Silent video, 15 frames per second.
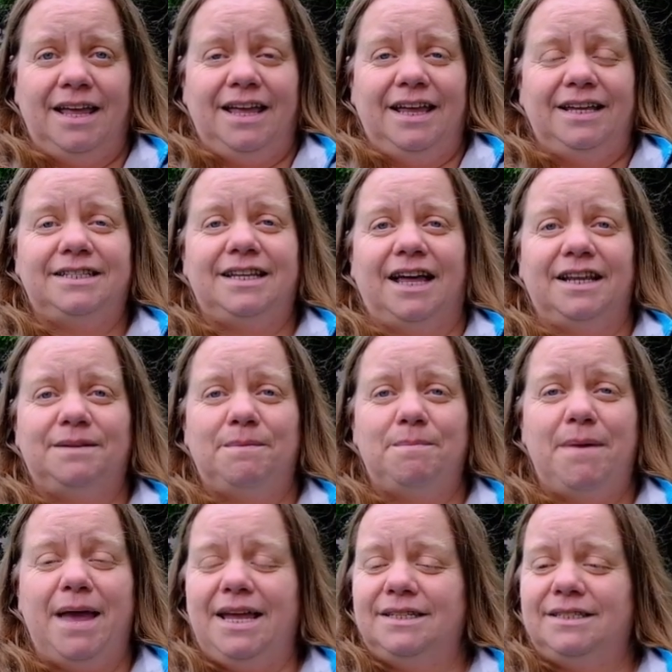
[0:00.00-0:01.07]
He's had
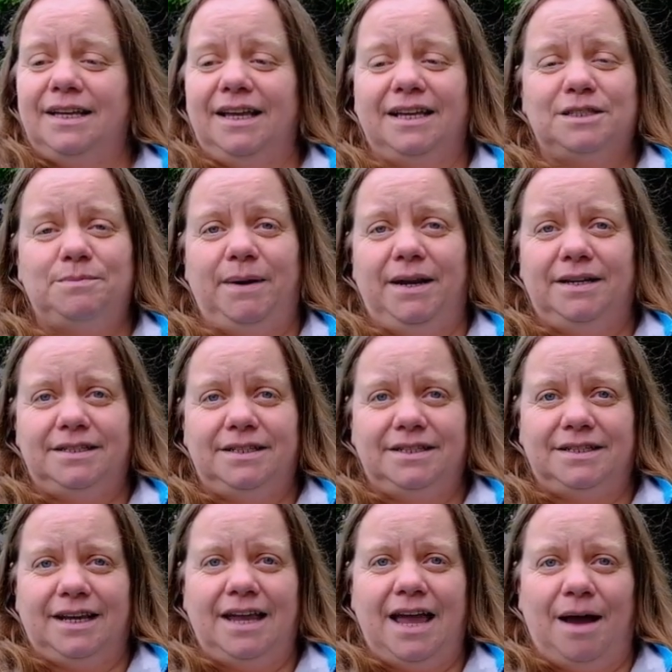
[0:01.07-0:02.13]
amazing experiences
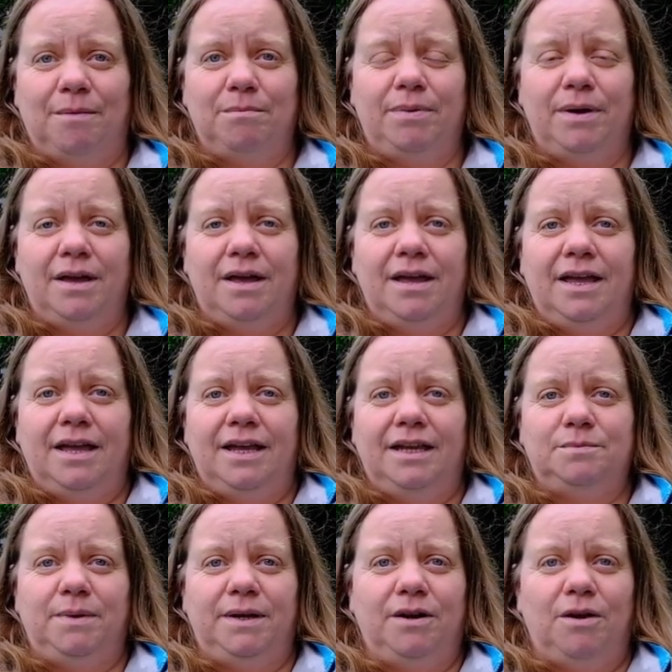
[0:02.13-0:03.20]
at camp.
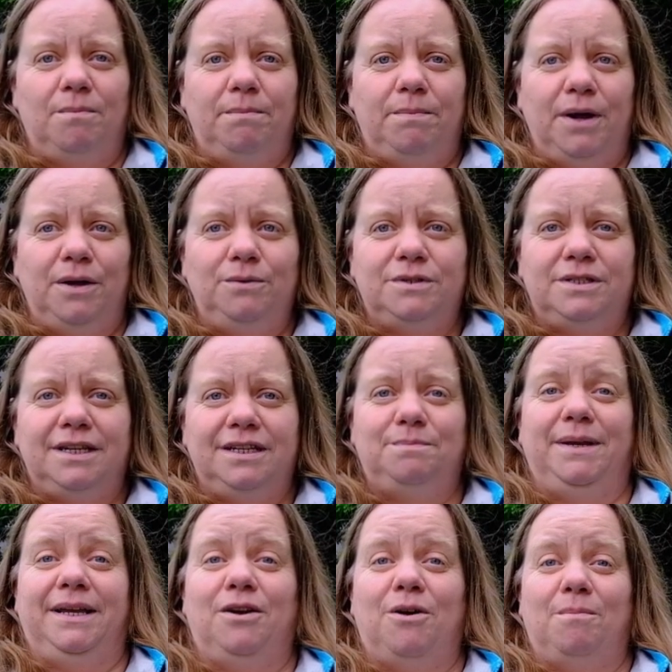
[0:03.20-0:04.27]
He's been on boats, he's
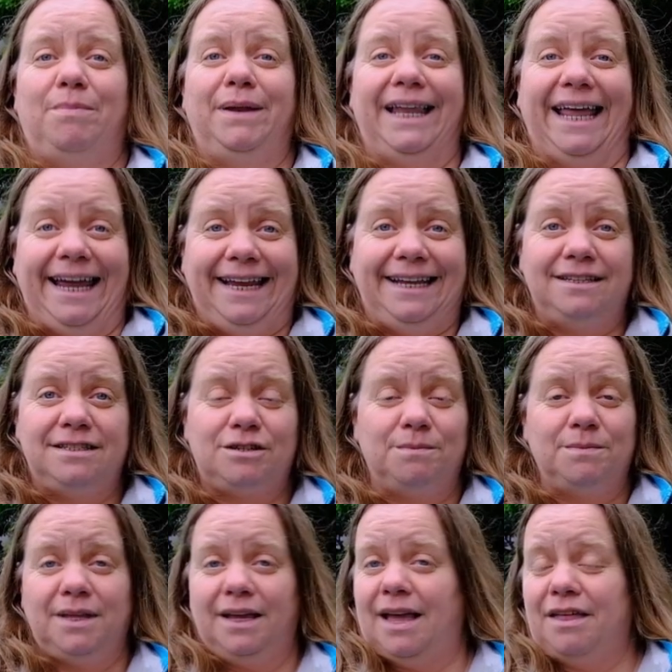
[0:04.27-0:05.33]
been on planes,
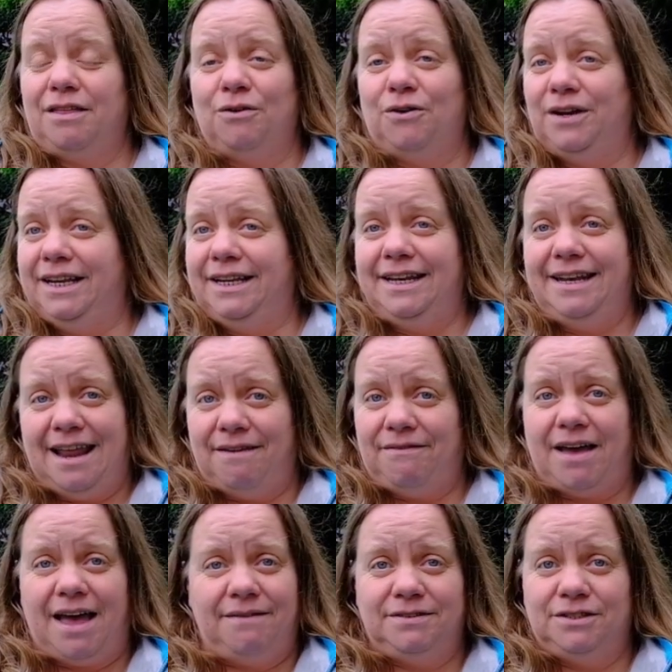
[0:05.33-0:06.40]
something I thought he'd
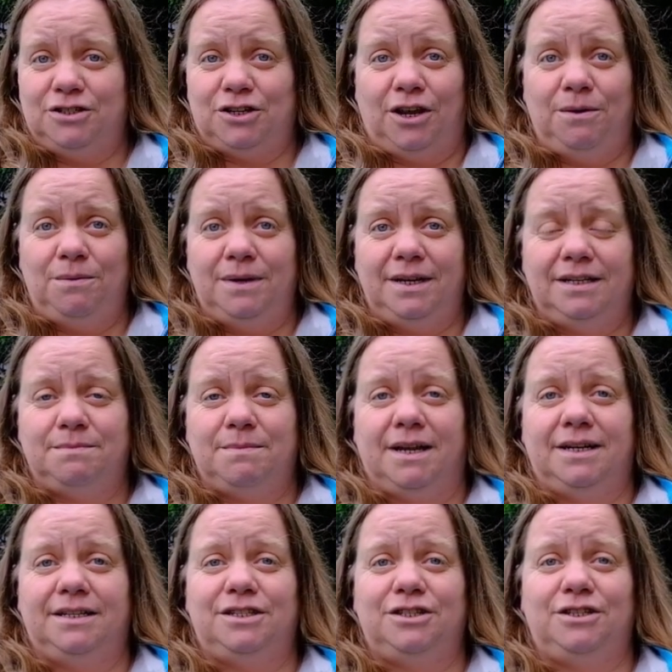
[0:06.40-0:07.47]
never ever do. He's
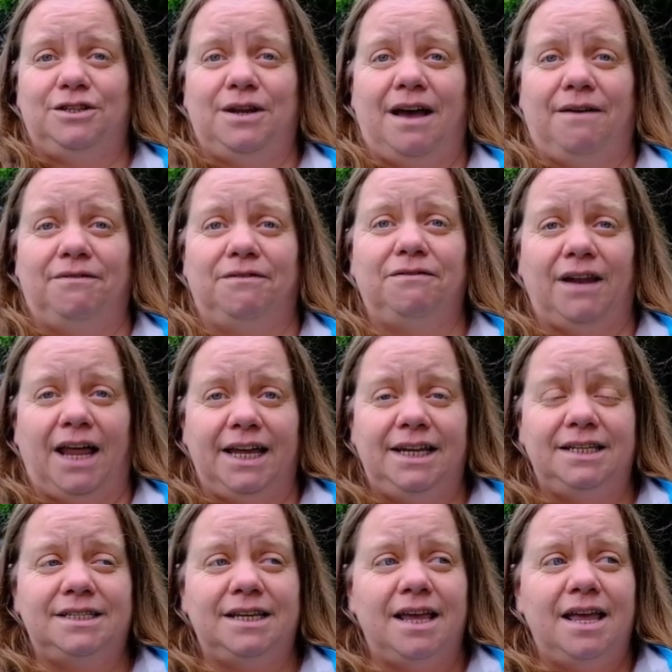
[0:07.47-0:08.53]
managed to have a
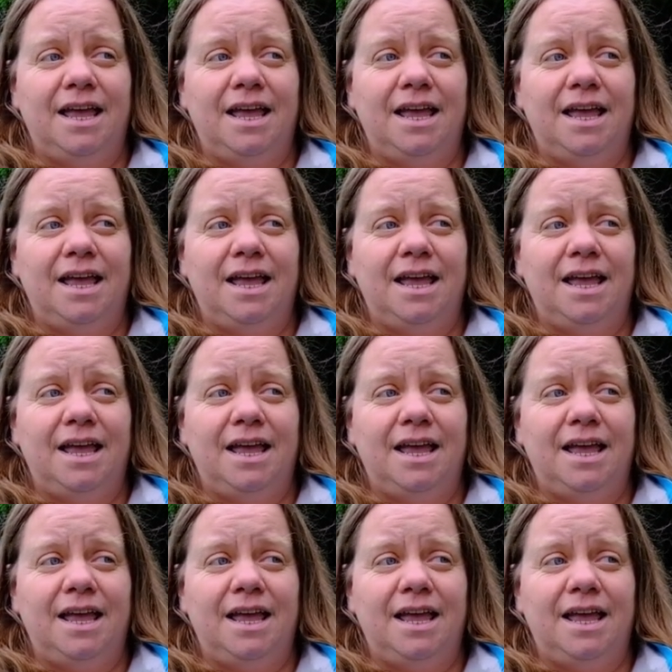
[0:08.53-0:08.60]
flight,